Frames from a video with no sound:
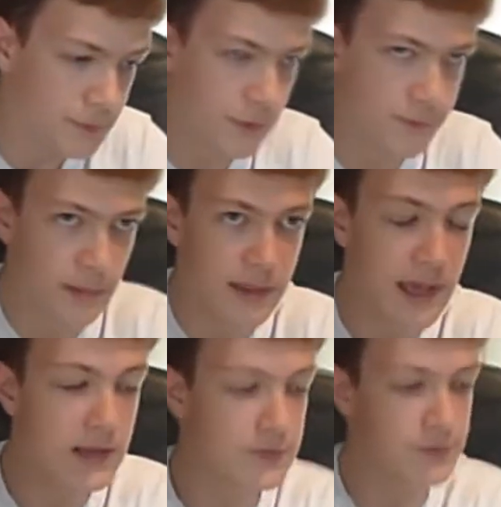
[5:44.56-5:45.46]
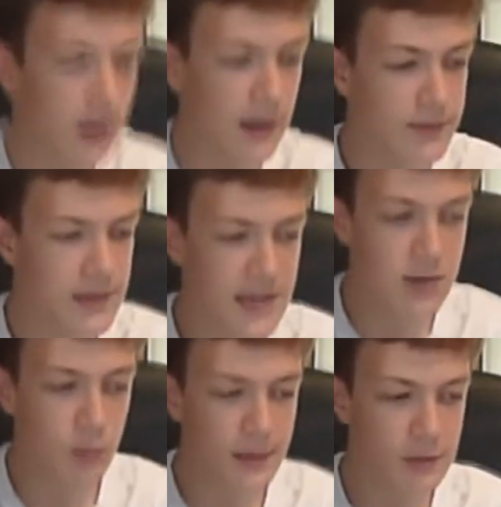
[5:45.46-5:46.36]
So for my case, I have the
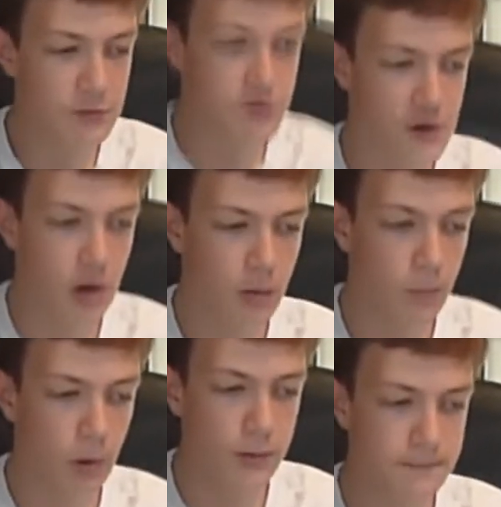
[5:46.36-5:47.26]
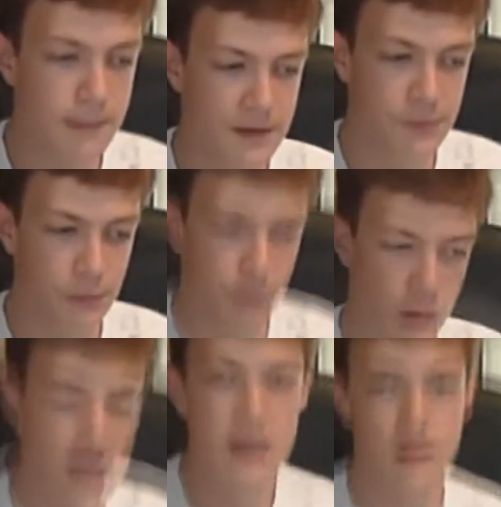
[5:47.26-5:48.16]
Inwin GR1 Metal
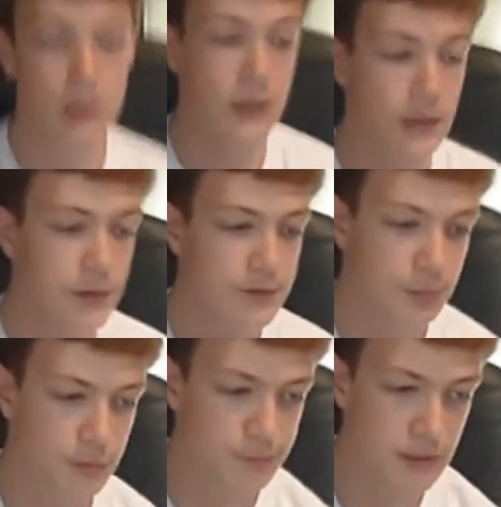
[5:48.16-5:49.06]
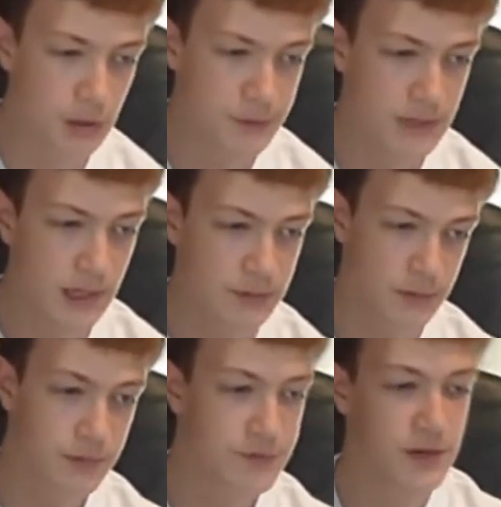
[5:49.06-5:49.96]
Grey. Supports Mini
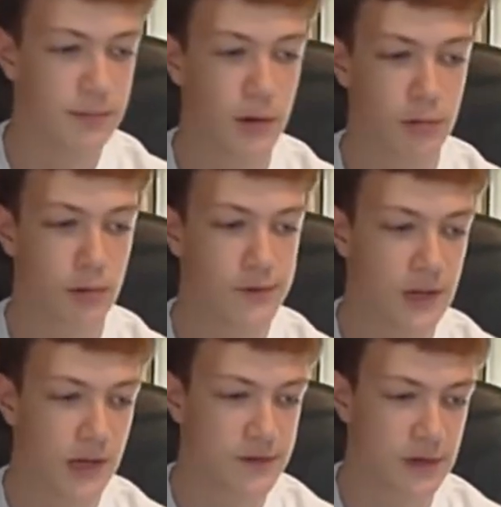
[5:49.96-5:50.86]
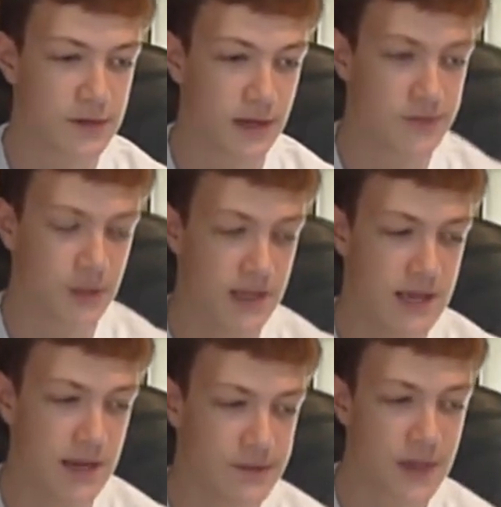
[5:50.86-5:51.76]
ITX, obviously, Micro ITX, ATX, and
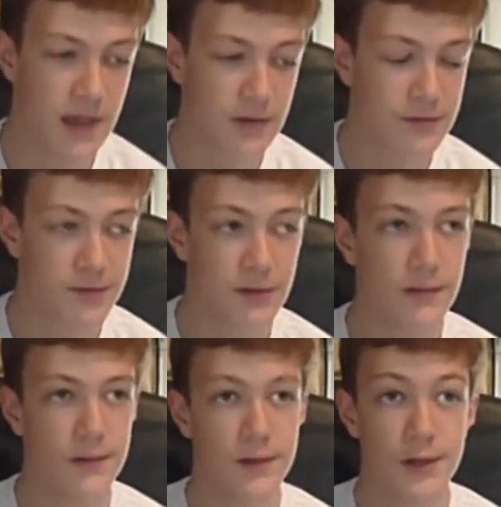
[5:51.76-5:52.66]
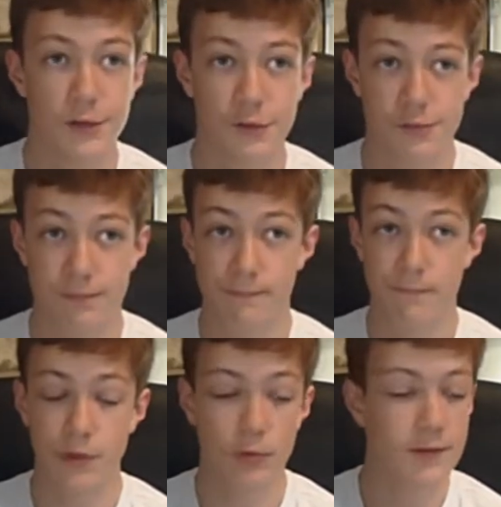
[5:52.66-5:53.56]
eATX. It's just,
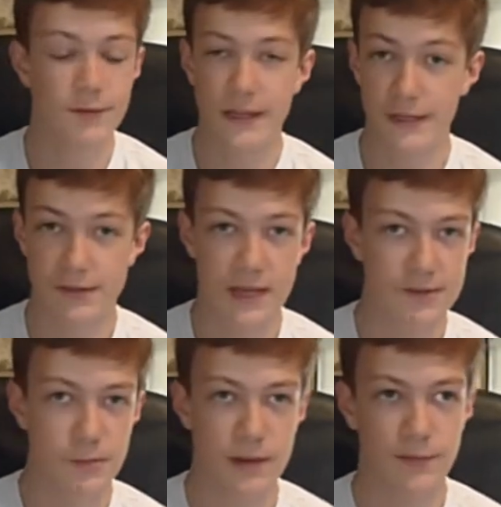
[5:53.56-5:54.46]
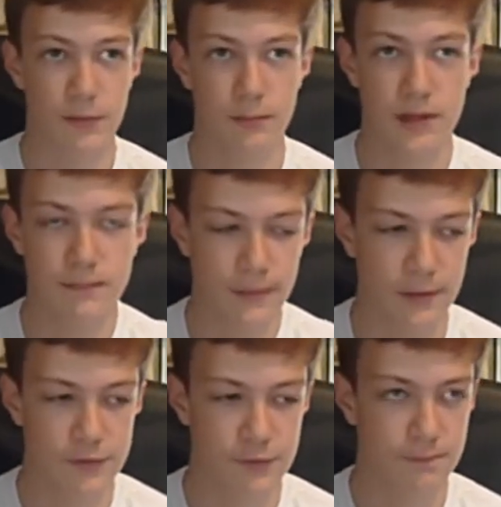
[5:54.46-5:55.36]
you'll never take this case away from me.
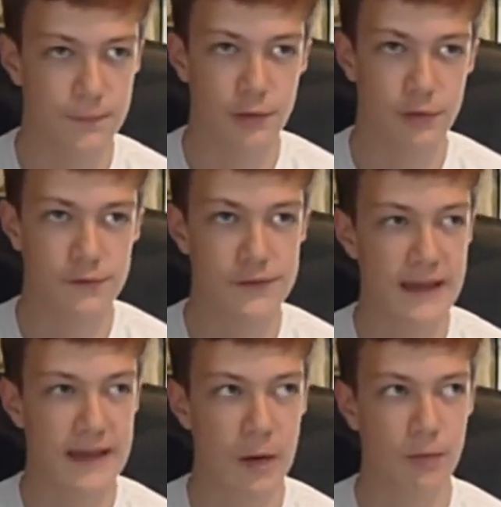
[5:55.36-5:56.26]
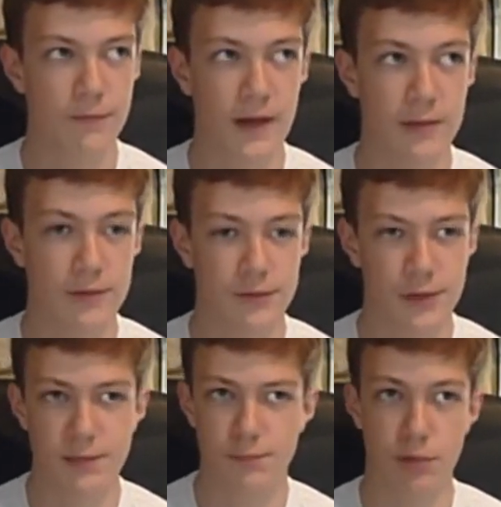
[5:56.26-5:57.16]
You can just deck out with
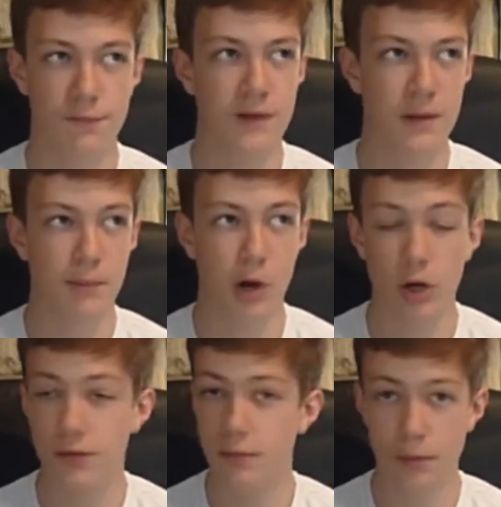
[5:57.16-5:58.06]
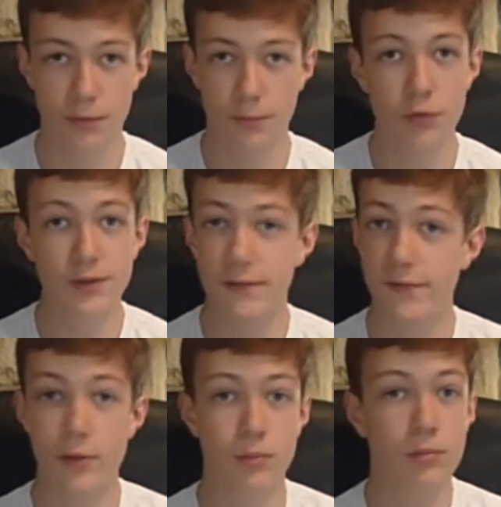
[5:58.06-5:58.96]
fans. You can even put a fan behind the motherboard
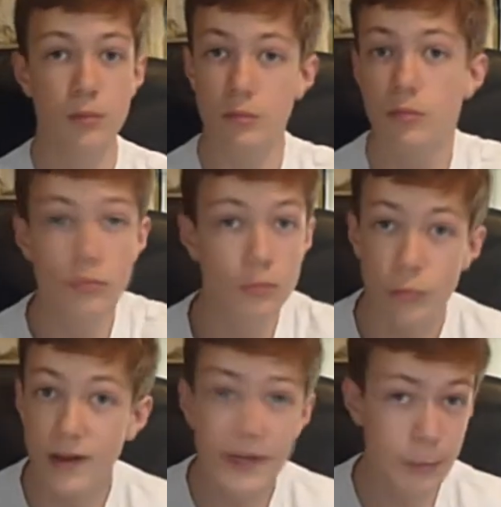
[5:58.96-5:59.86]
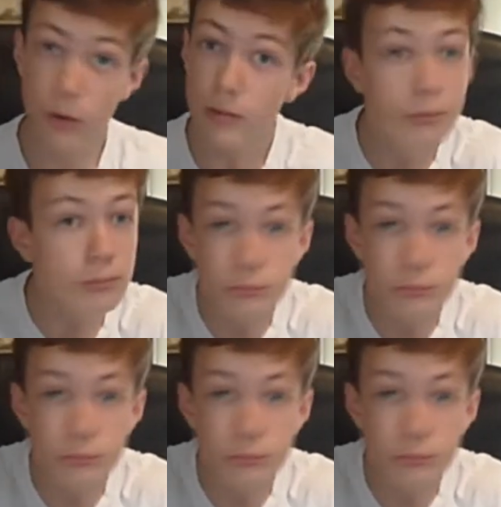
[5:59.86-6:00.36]
if you really want.